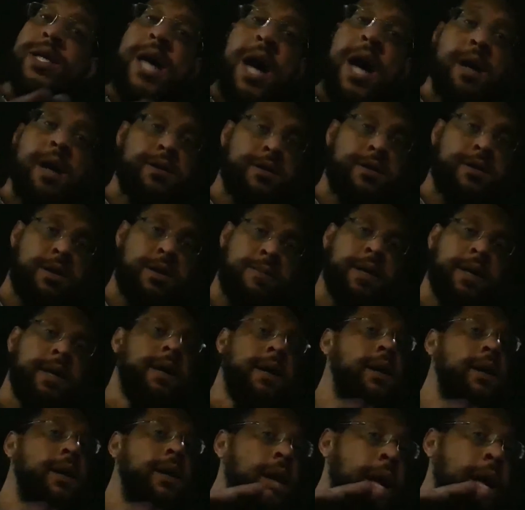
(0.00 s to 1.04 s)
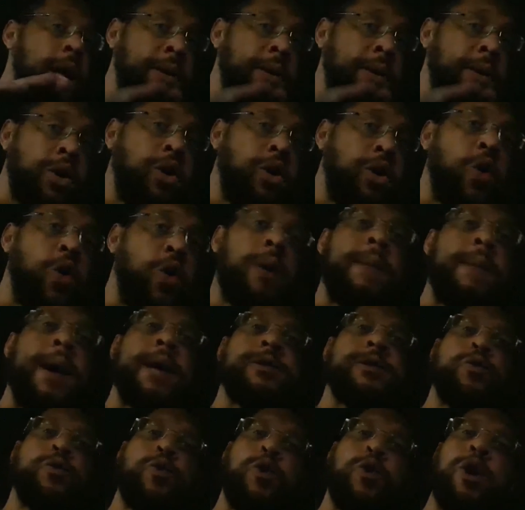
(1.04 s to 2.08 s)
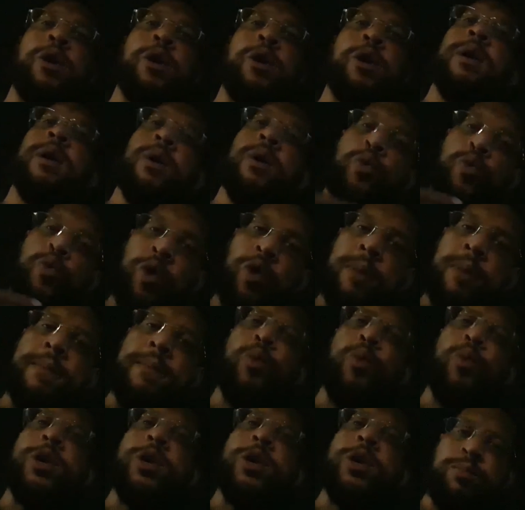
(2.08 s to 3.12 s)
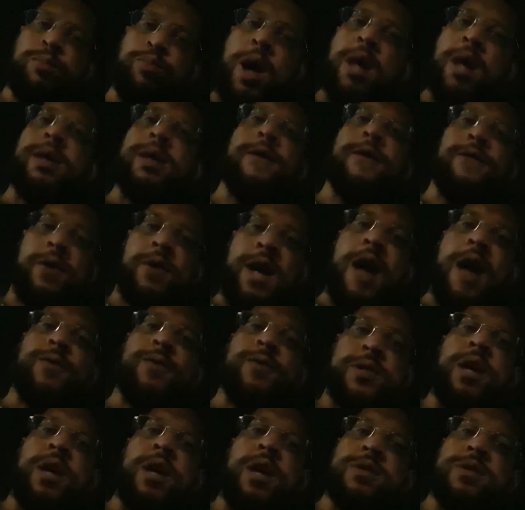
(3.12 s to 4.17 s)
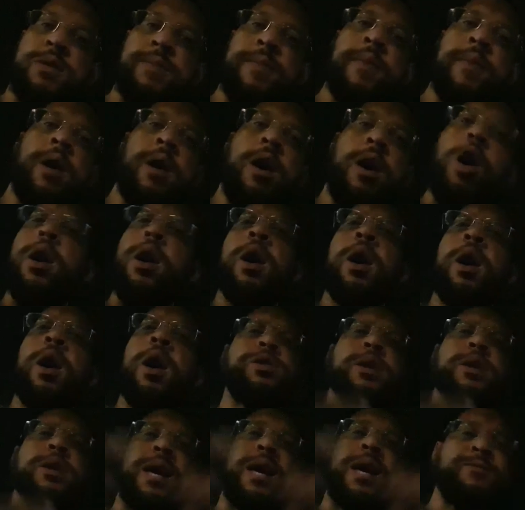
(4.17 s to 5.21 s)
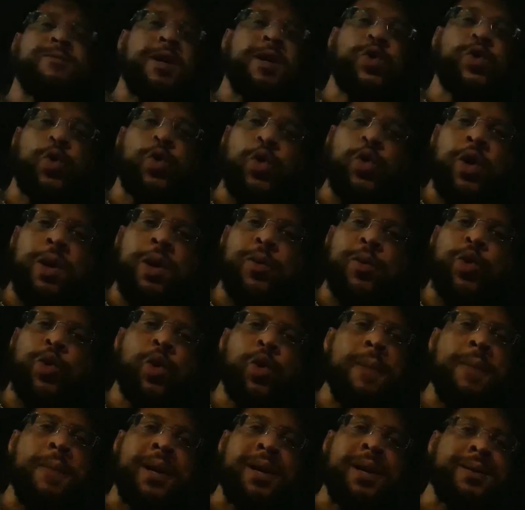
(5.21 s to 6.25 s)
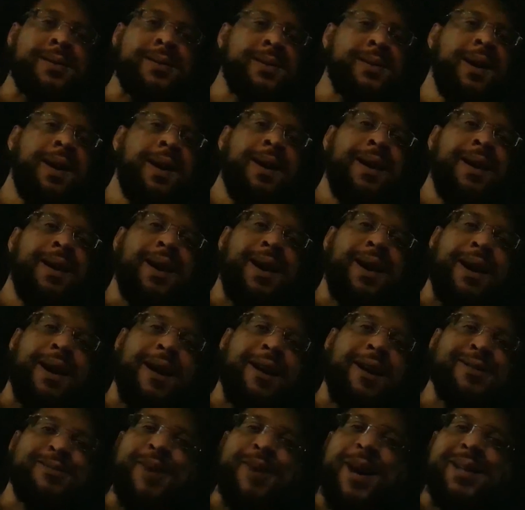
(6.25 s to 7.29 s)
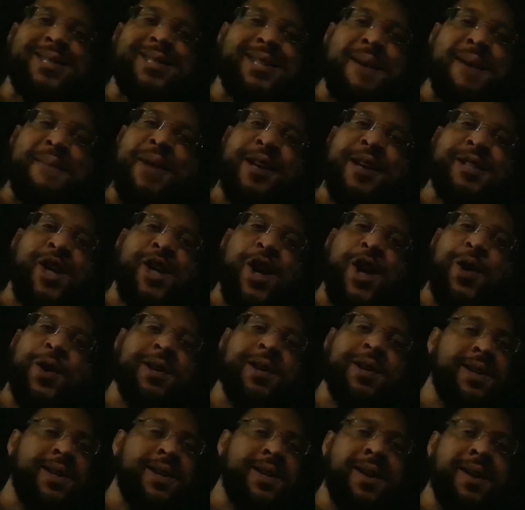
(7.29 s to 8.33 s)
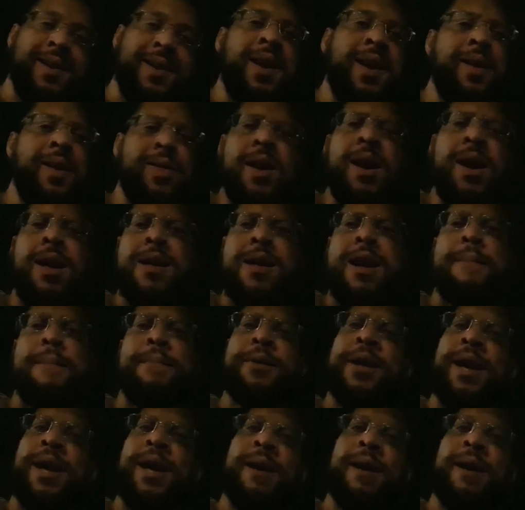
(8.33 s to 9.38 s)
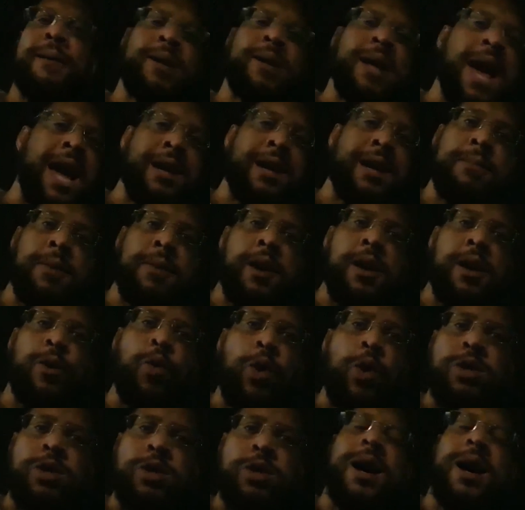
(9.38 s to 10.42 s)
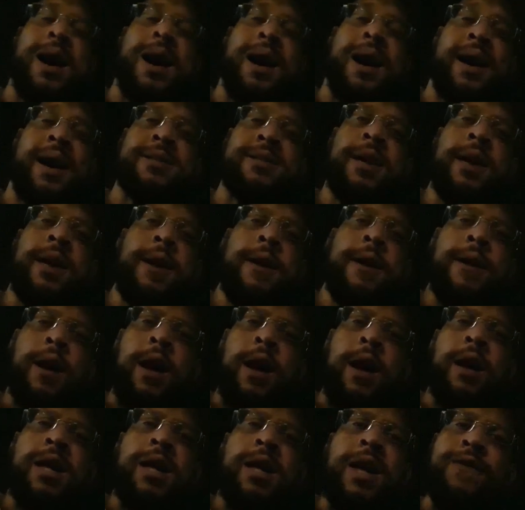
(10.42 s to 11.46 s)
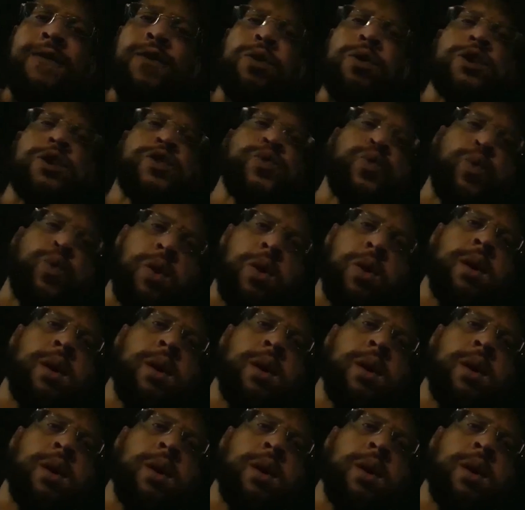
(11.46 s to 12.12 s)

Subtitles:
out to me. Let me know you're going back to work. We should probably have a conversation. All right, you guys. It's been 20 minutes. It's about 10 minutes longer than I planned, but I hadn't been with you guys giving you this real,